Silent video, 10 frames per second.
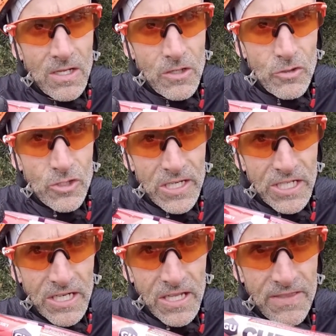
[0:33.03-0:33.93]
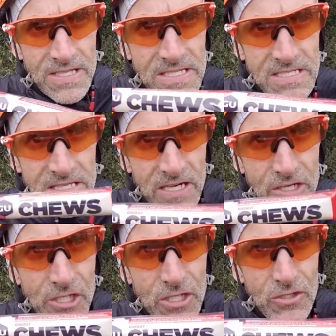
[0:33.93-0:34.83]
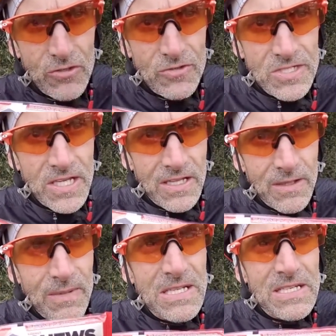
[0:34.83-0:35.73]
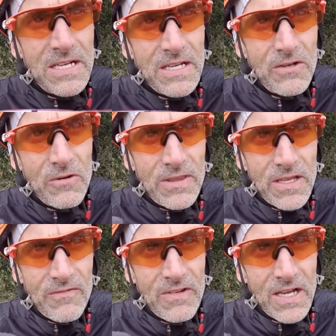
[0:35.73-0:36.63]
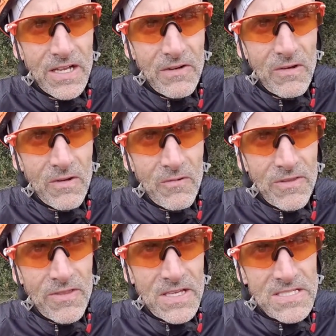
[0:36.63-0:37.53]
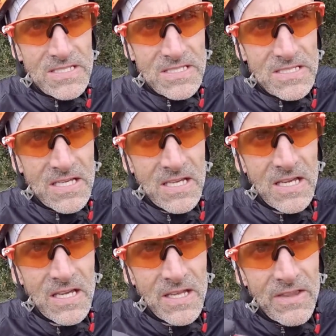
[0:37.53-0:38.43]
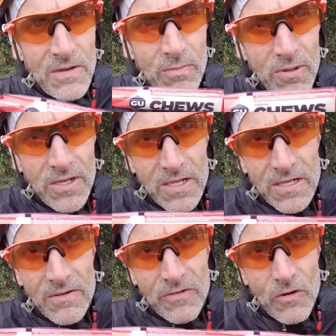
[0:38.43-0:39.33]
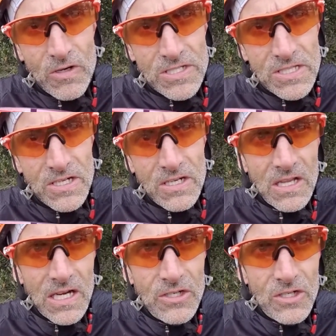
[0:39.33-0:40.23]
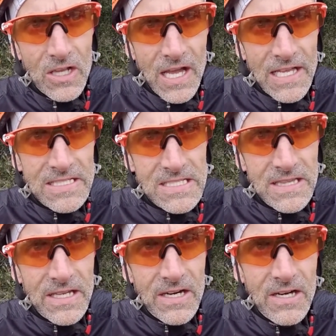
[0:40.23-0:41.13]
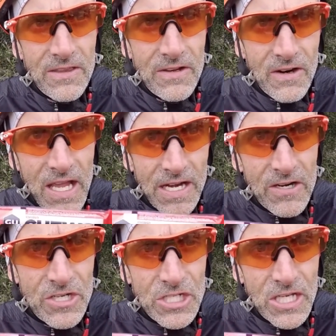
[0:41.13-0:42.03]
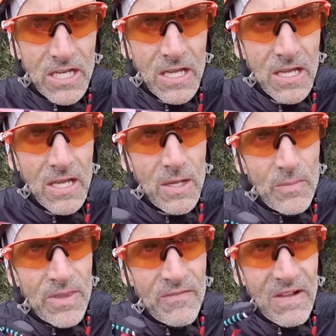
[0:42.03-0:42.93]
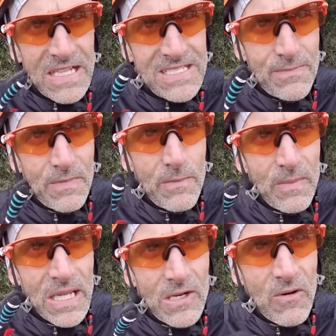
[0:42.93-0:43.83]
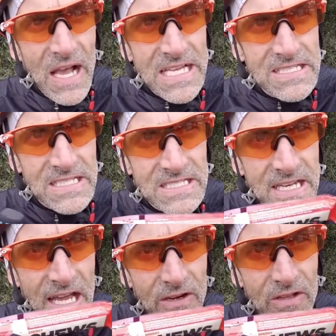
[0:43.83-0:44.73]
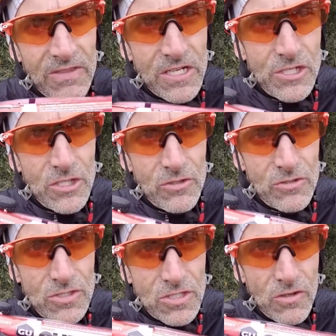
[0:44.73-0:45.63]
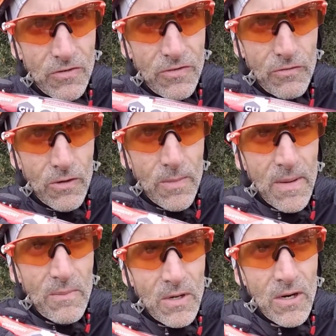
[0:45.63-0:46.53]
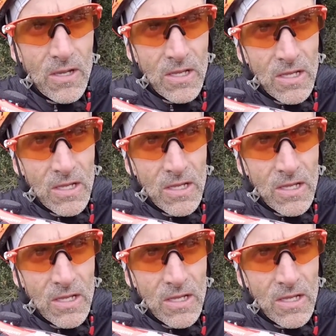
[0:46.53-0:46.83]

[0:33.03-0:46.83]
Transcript: nutrition, and this is their choose. And let me tell you what they've done with this is they put in, of course, their electrolytes and their energy, but they've got some amino acids now in the chews. So if you remember,